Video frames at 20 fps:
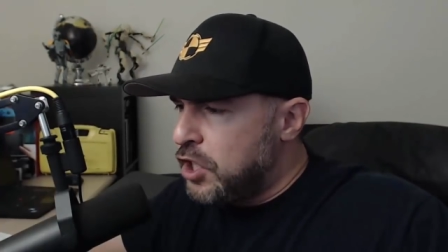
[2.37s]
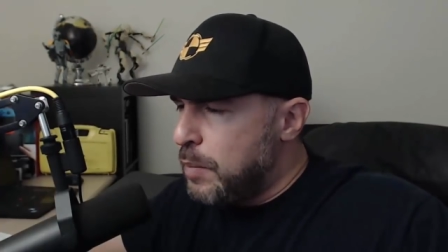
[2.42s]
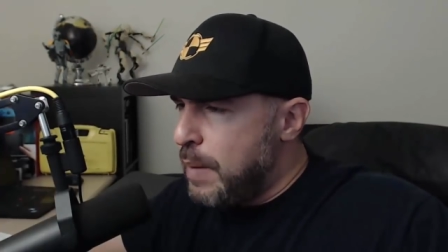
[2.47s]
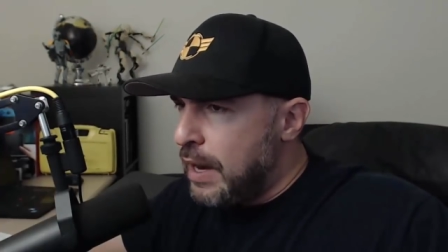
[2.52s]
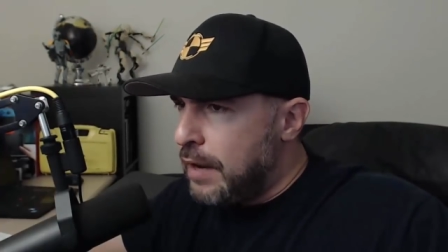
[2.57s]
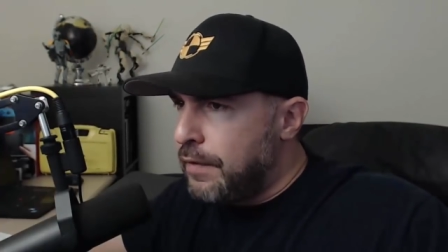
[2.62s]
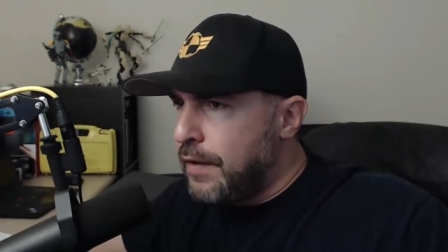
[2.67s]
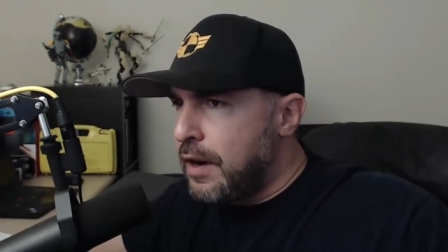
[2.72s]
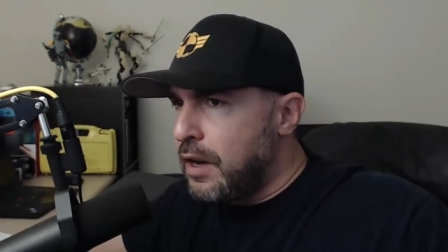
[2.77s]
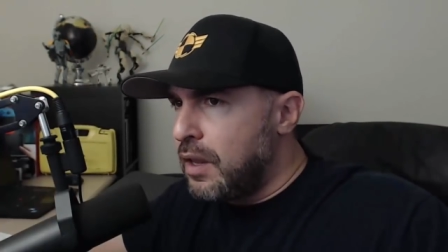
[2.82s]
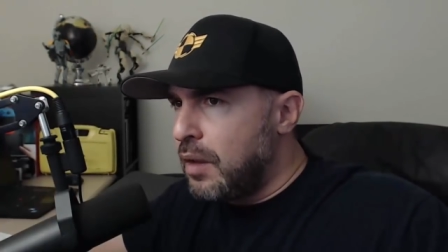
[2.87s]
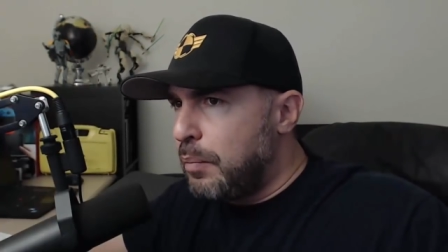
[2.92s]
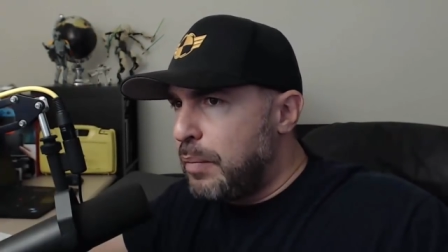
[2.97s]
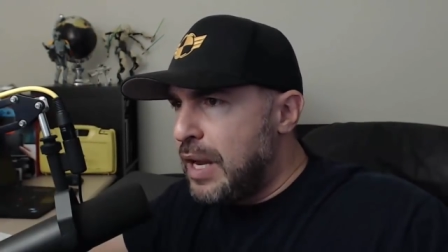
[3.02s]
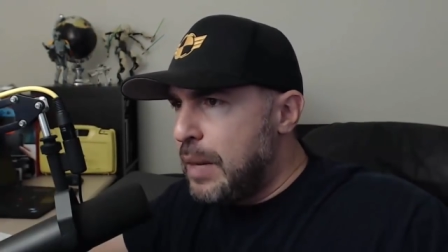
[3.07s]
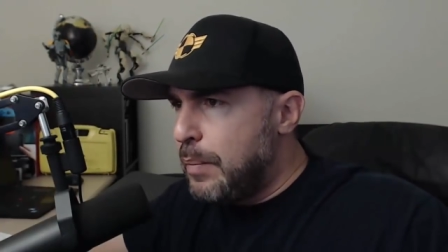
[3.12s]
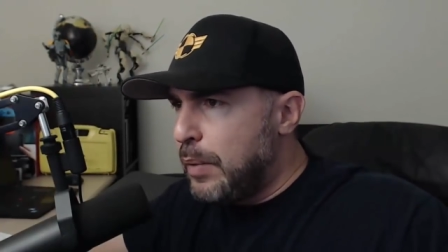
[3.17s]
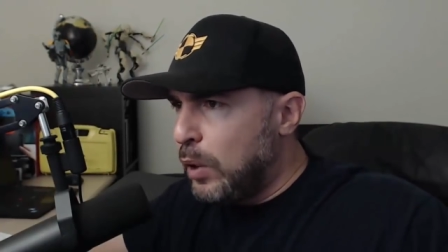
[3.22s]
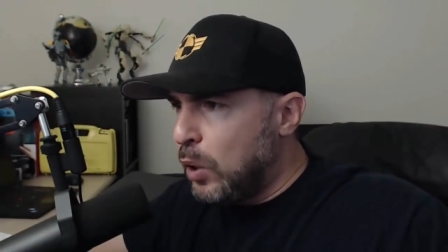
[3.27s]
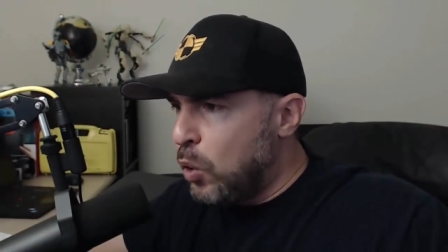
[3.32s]
to make fun of the
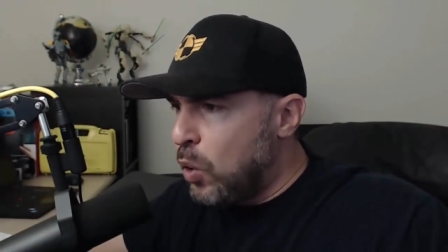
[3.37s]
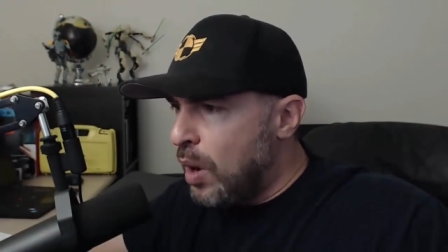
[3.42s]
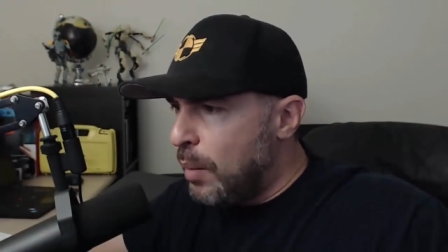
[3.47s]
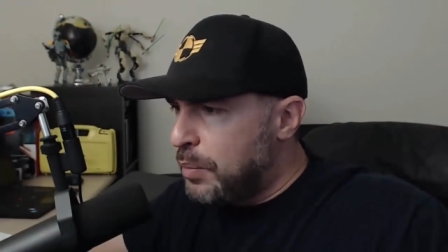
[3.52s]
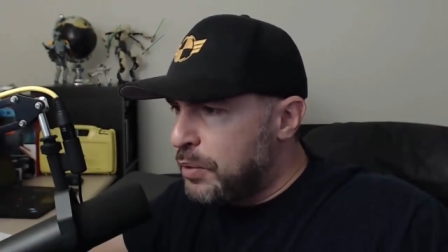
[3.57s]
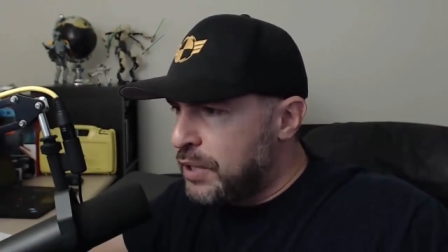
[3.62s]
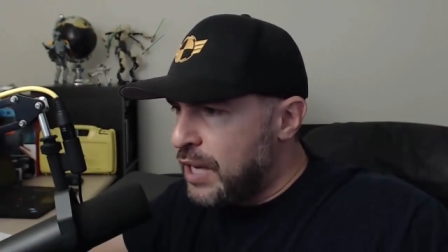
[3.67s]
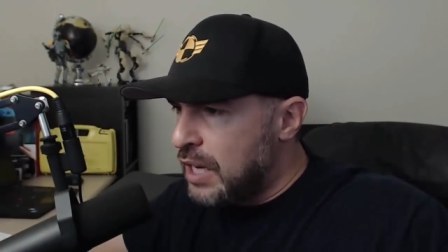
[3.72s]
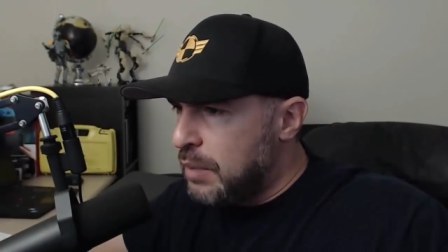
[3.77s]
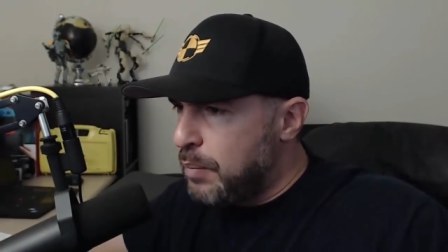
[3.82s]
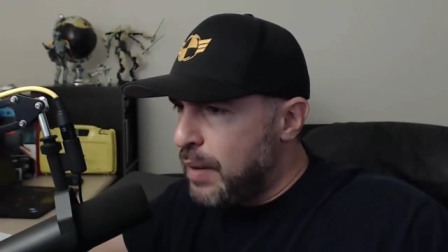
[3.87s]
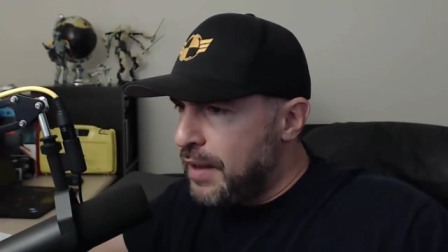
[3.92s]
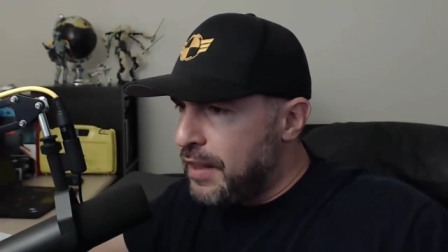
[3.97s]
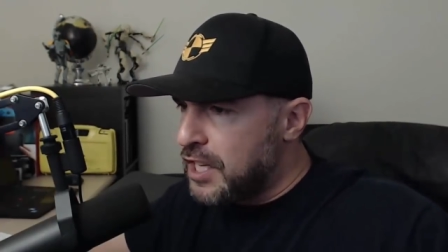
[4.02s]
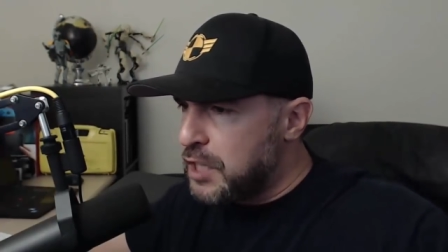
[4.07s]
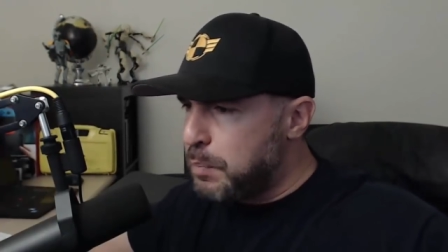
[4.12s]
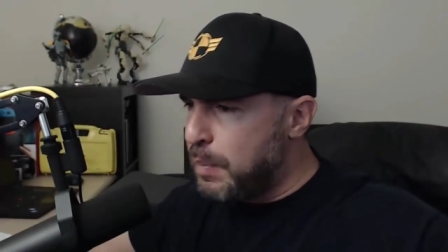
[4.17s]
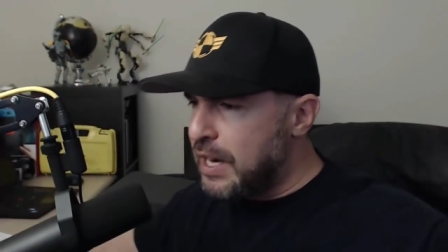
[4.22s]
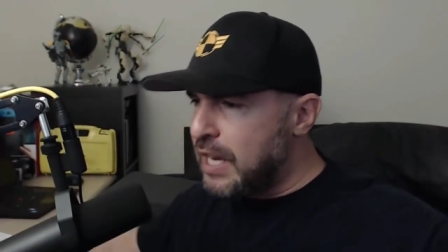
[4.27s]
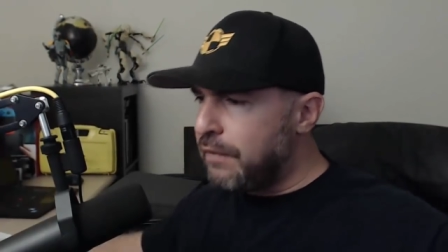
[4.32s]
people who are upset by
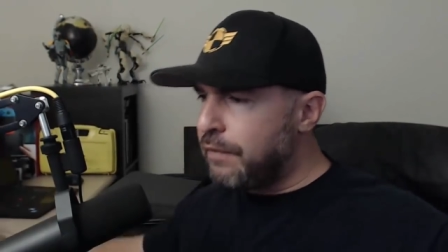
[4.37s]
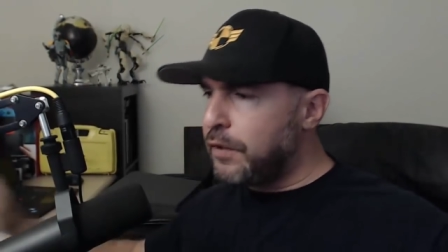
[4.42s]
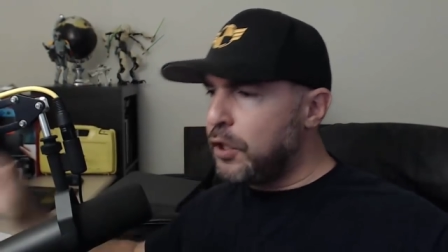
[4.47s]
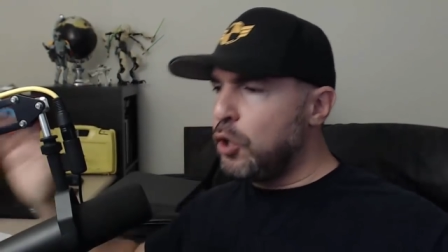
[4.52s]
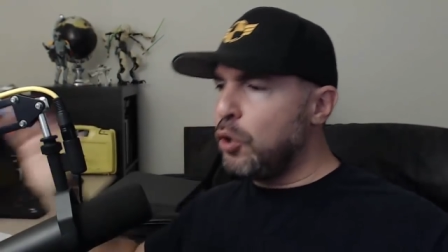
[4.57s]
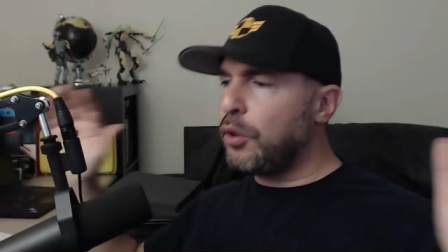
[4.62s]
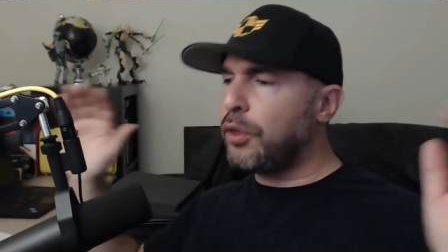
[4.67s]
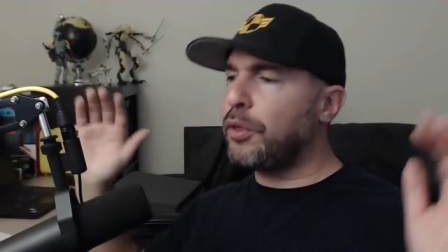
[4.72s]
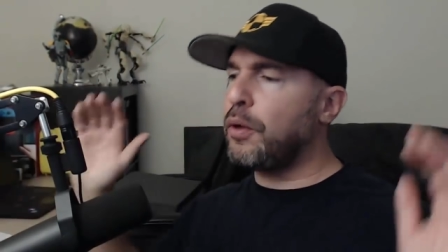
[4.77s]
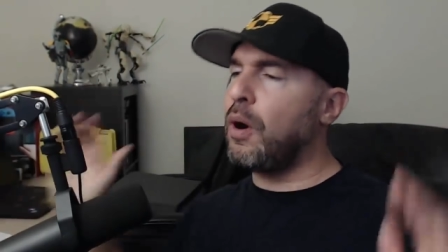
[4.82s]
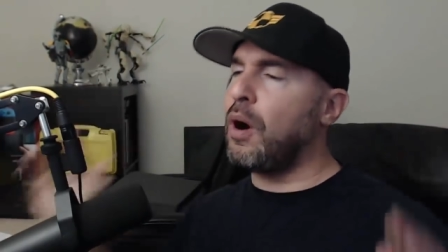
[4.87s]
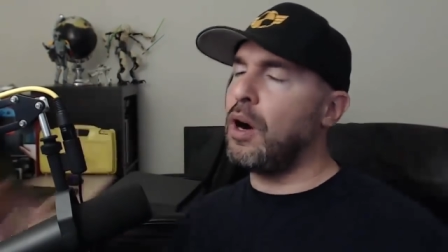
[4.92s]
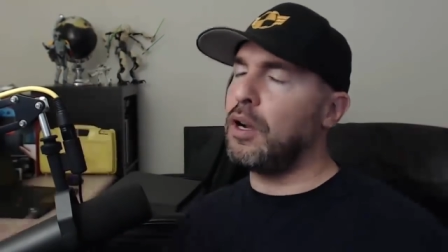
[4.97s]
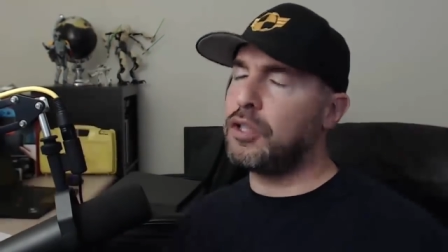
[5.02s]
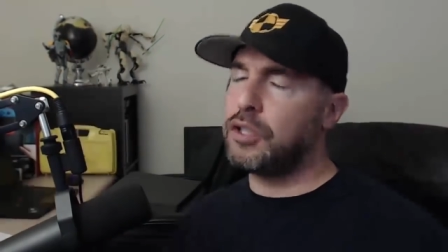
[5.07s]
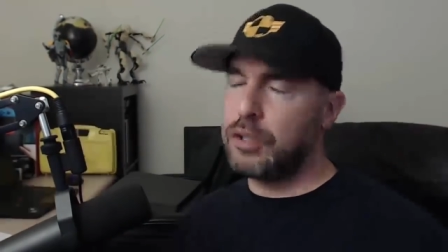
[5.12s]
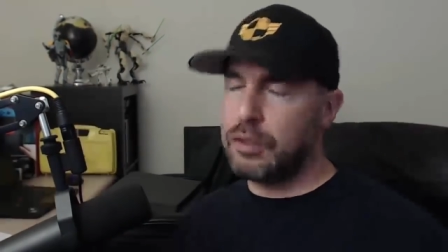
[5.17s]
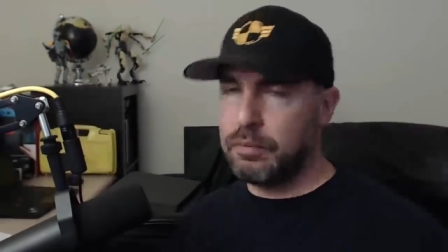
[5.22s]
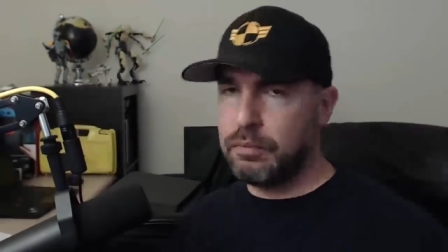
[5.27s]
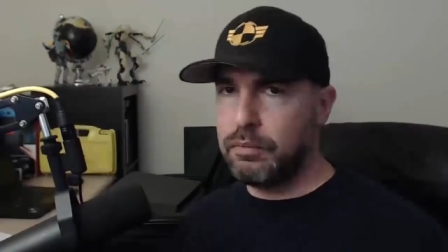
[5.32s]
this, but if you
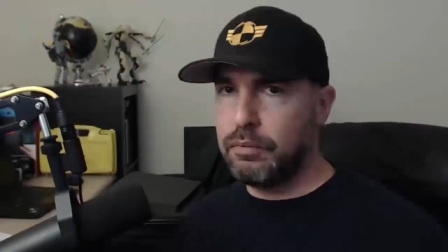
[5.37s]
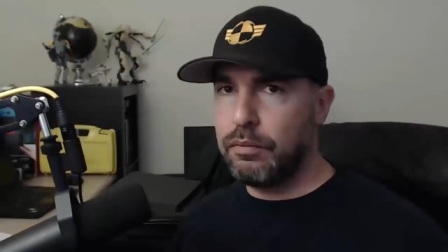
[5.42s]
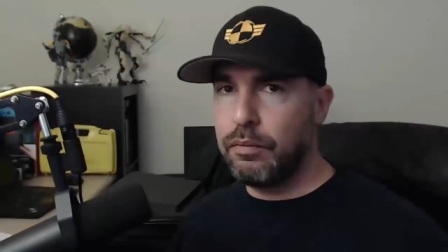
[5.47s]
thought